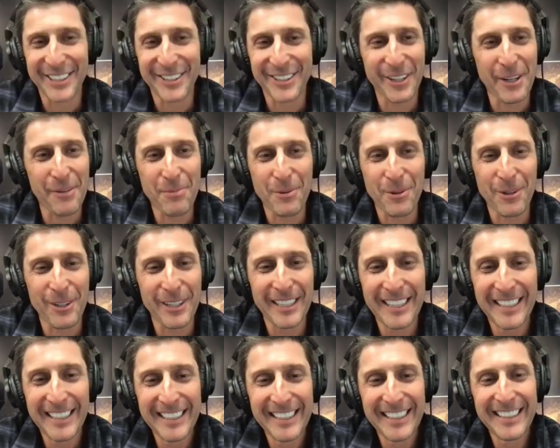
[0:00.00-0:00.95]
piano
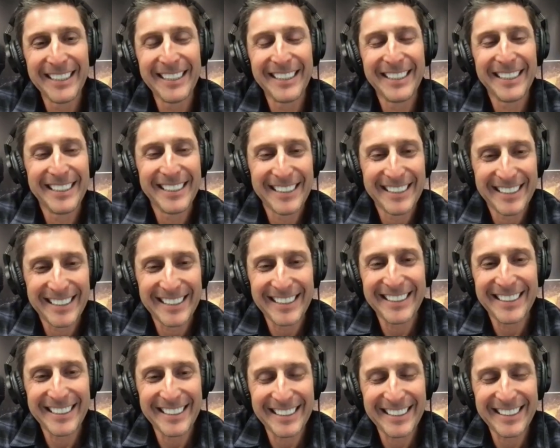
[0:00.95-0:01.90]
concerto, you don't
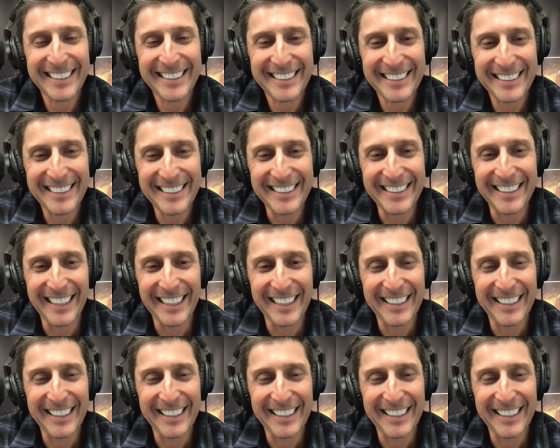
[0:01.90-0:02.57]
just like do the